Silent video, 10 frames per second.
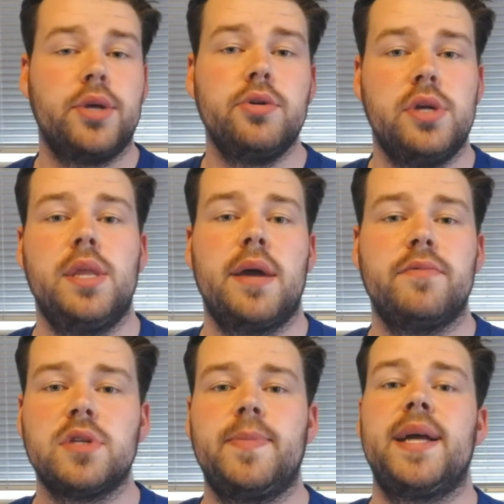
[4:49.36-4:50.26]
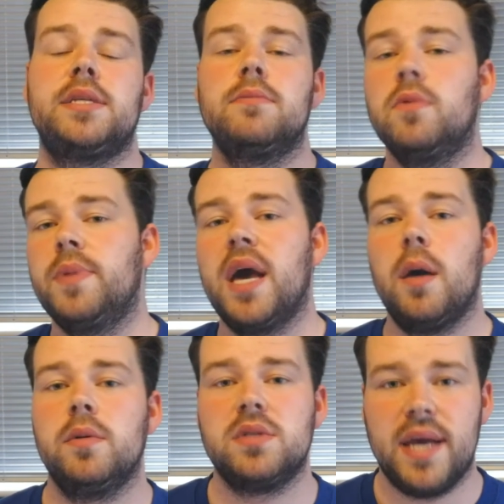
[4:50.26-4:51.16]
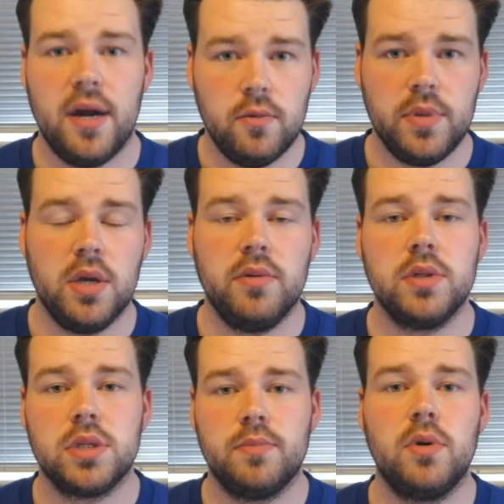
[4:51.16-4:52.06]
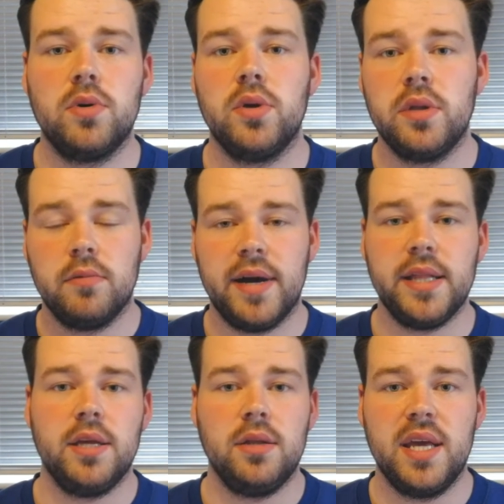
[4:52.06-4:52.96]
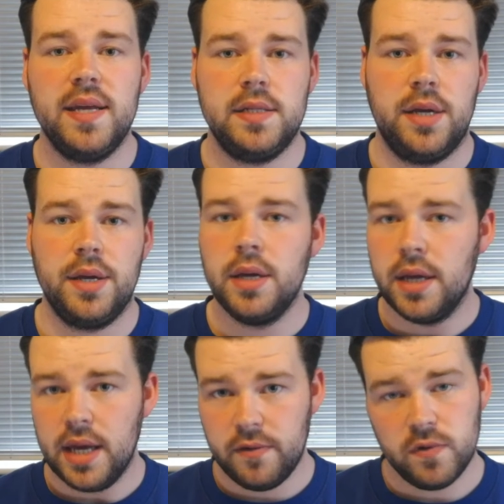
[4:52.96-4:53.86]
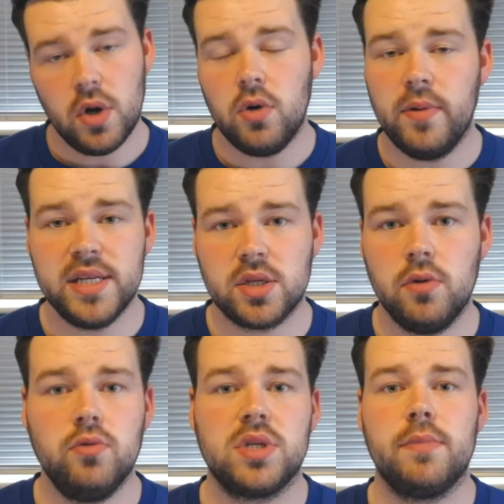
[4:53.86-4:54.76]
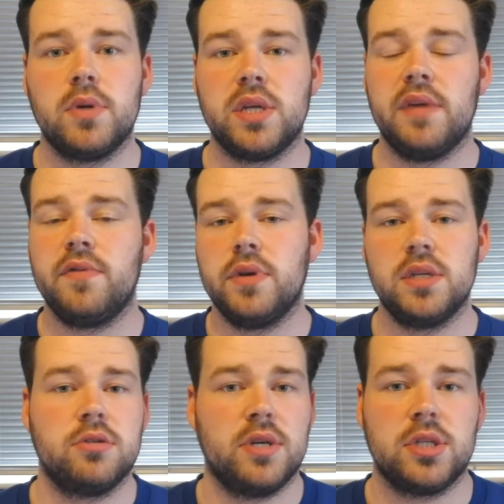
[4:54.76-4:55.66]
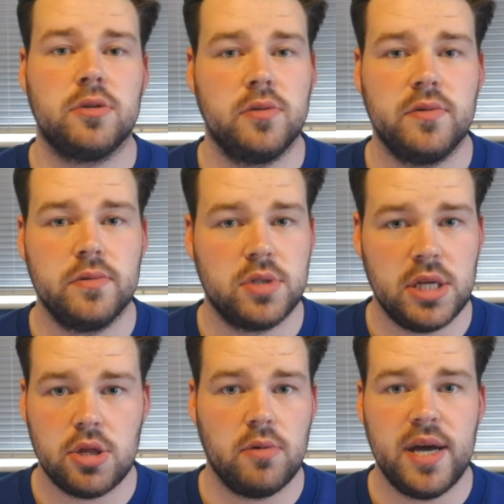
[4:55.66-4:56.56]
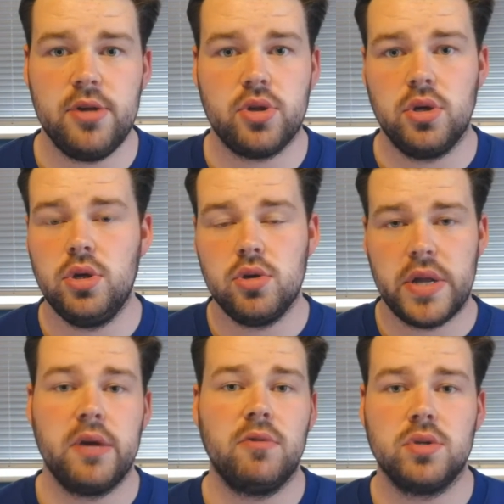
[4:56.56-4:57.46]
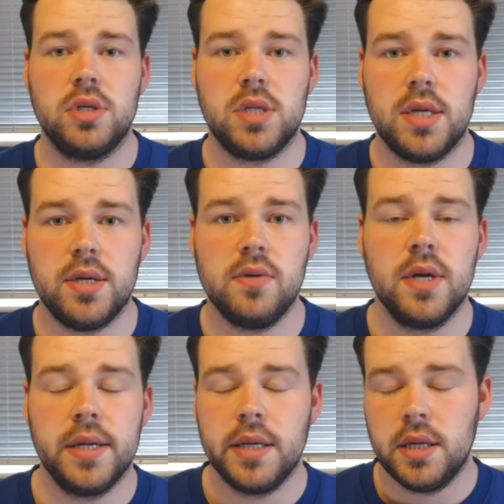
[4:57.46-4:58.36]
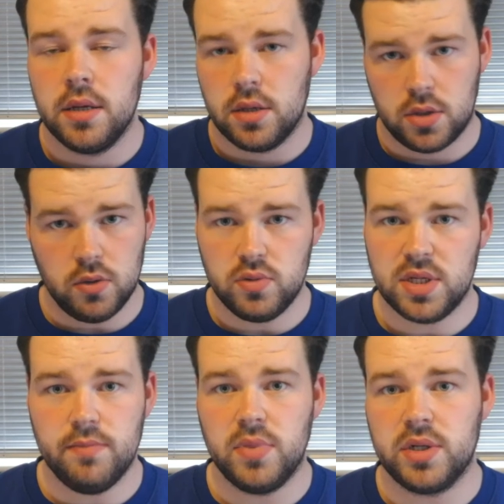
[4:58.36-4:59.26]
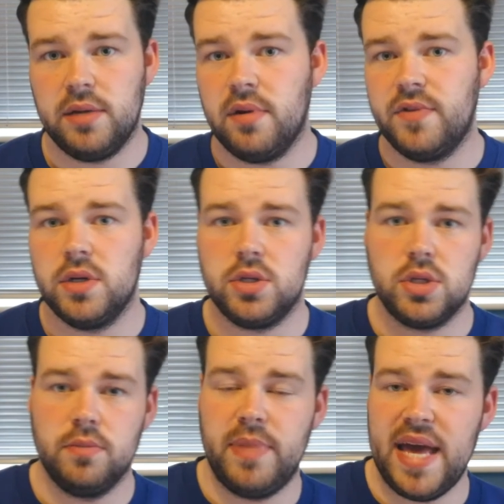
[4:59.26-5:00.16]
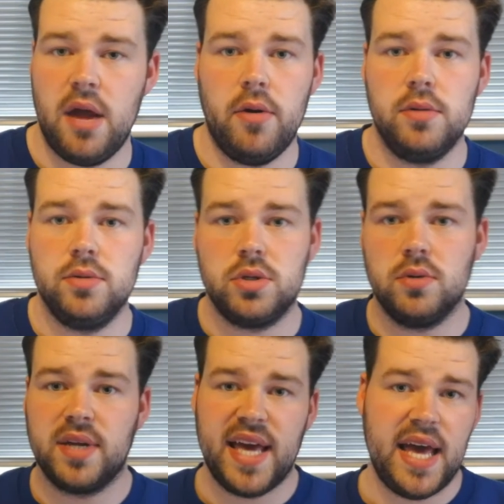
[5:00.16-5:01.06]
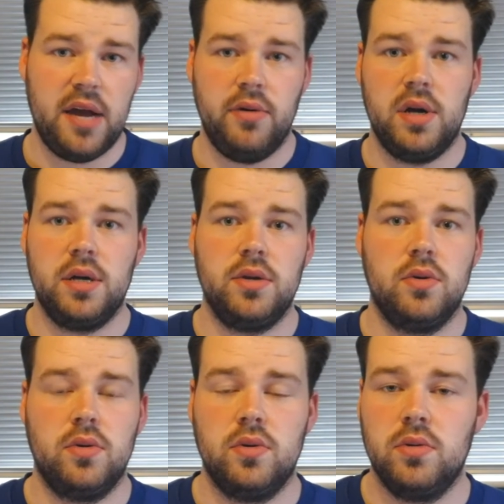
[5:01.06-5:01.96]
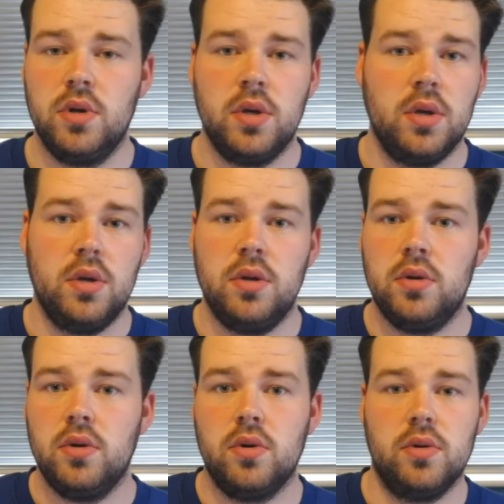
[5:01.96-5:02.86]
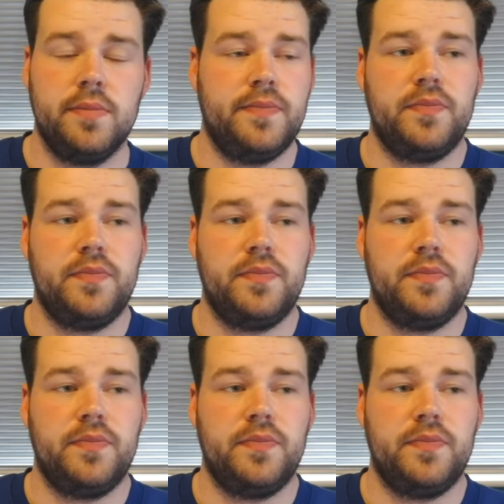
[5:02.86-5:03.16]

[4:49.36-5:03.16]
good in that respect and will be able to help you and support you in the way that you need. If not, always call somebody. If you're in a stressful situation, you don't know what to do, call somebody, whether it's your parents, your carer, your